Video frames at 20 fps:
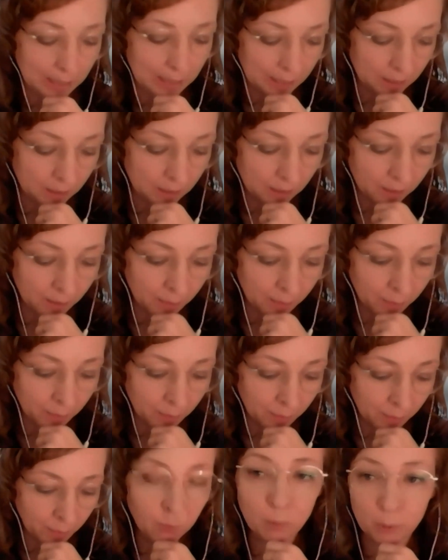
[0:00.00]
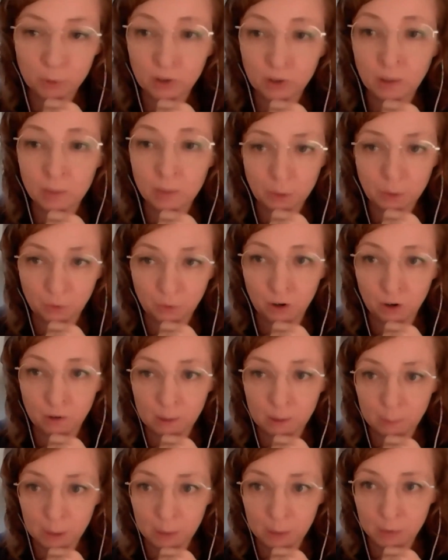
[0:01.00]
and we will put them in the
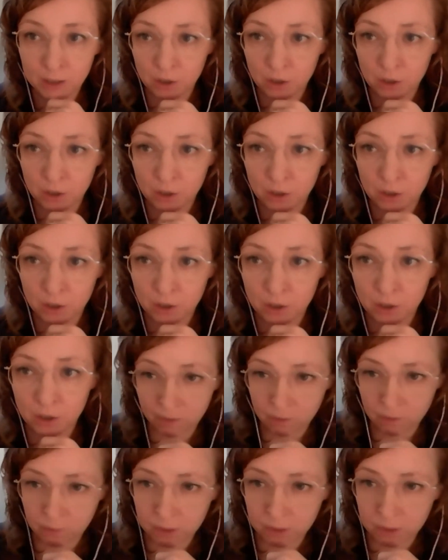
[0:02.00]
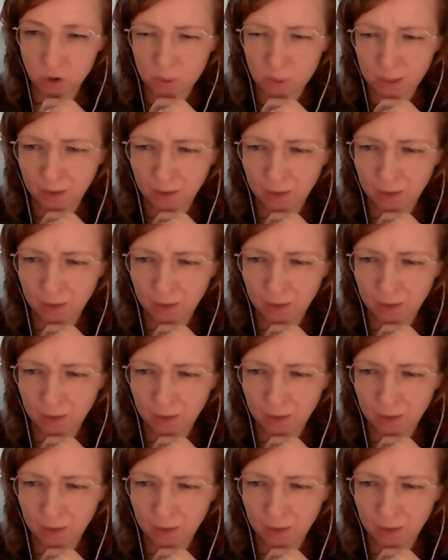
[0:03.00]
follow-up email, just letting everyone know.